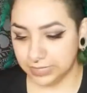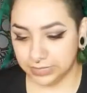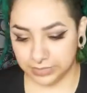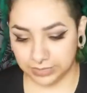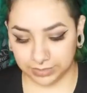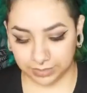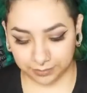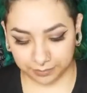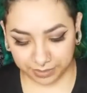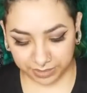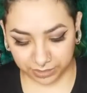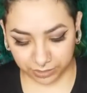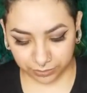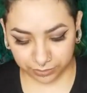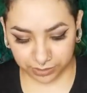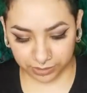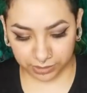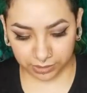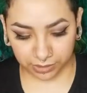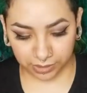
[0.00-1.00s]
some big
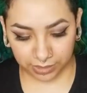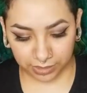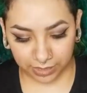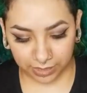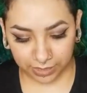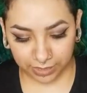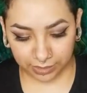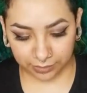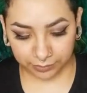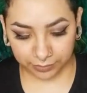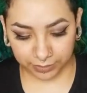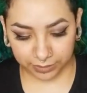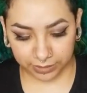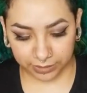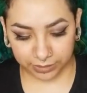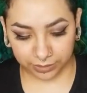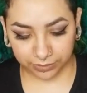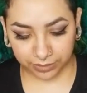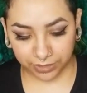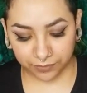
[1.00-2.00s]
twist yarn, and I really
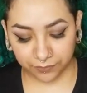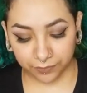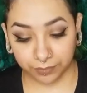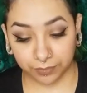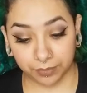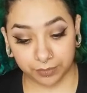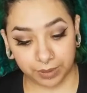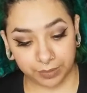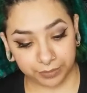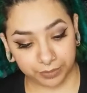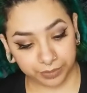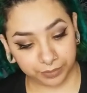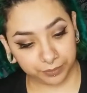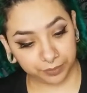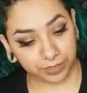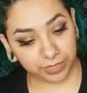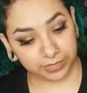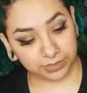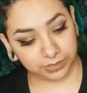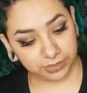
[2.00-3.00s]
don't even remember the
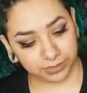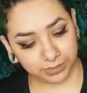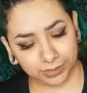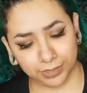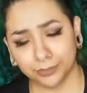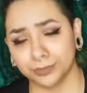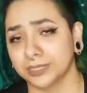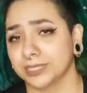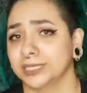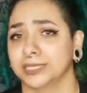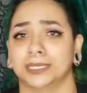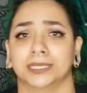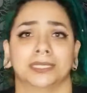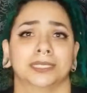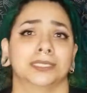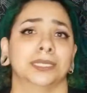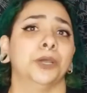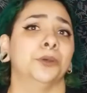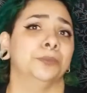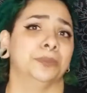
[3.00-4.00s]
prices. There was just
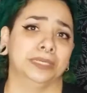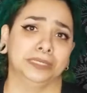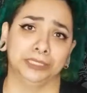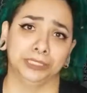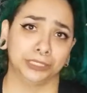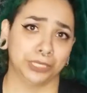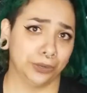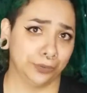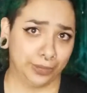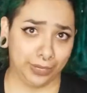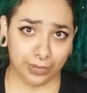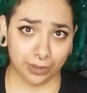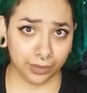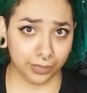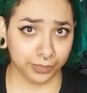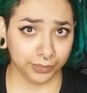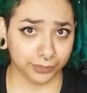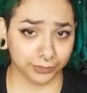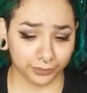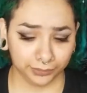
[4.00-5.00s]
so much going
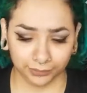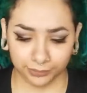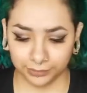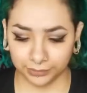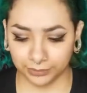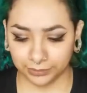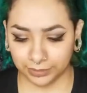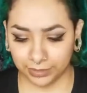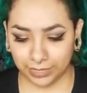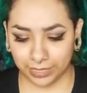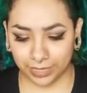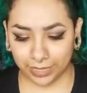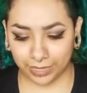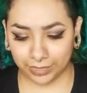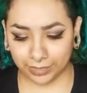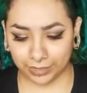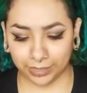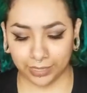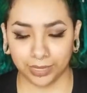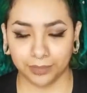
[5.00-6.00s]
on.
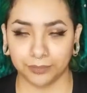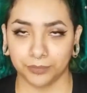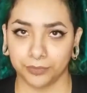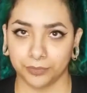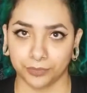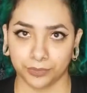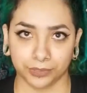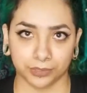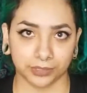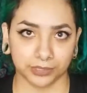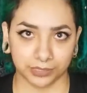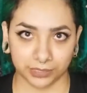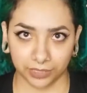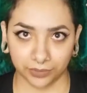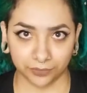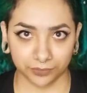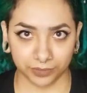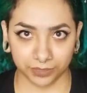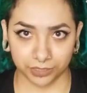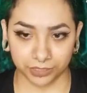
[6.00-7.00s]
And I got more
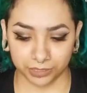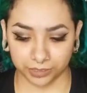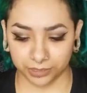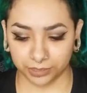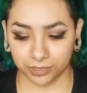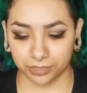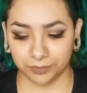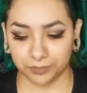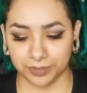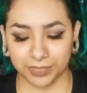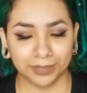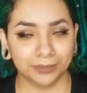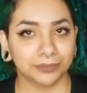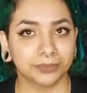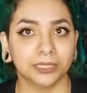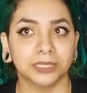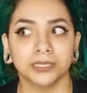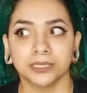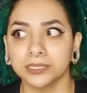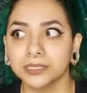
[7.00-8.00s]
stuff than just yarn. But
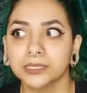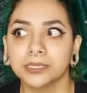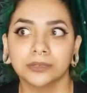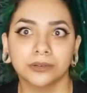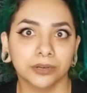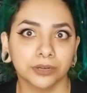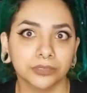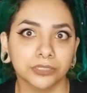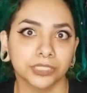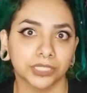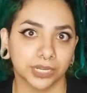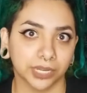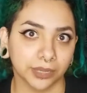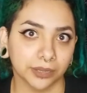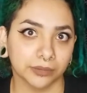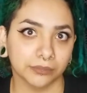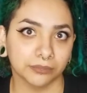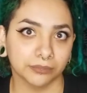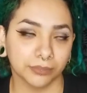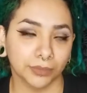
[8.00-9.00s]
this is
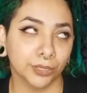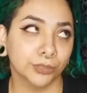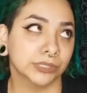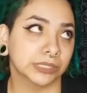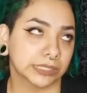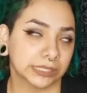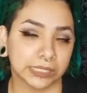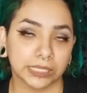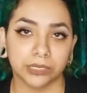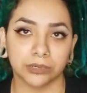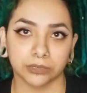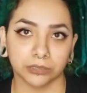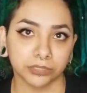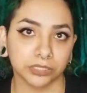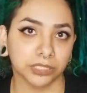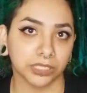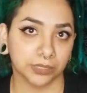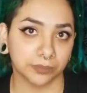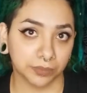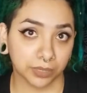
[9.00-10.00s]
a mostly
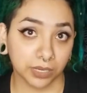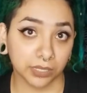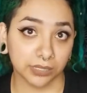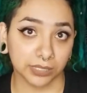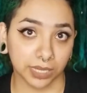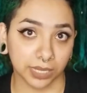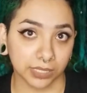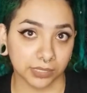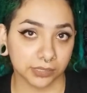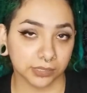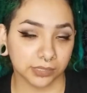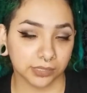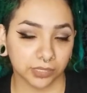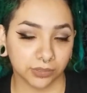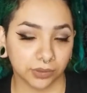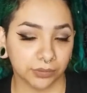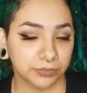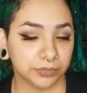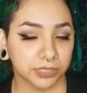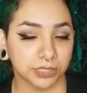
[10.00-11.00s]
crochet podcast, so
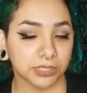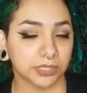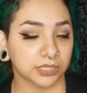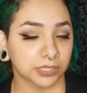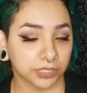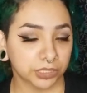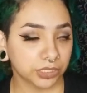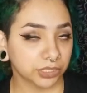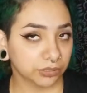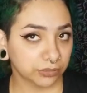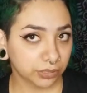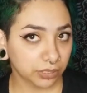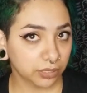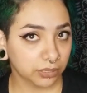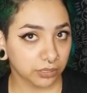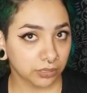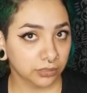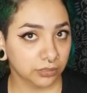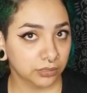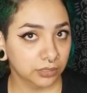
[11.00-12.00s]
I'm just going to show
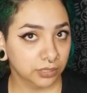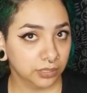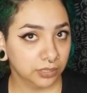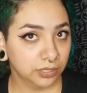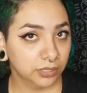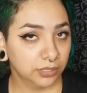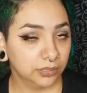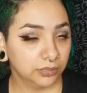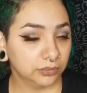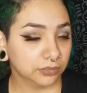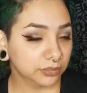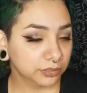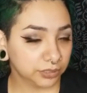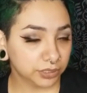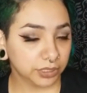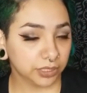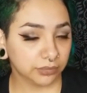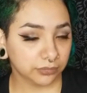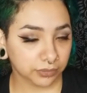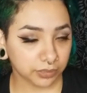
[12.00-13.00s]
y'all
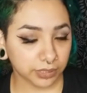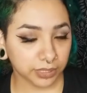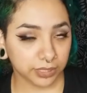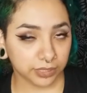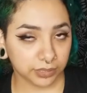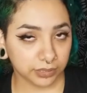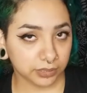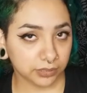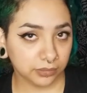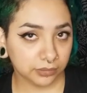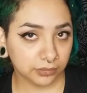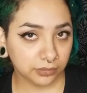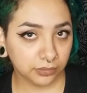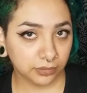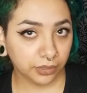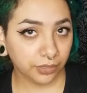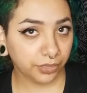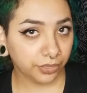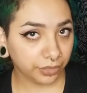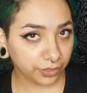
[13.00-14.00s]
crochet related
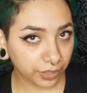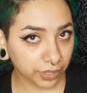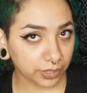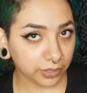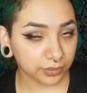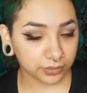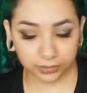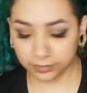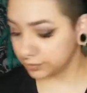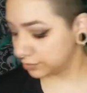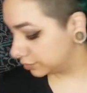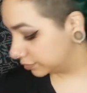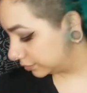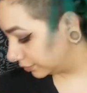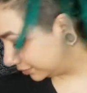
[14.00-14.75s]
things.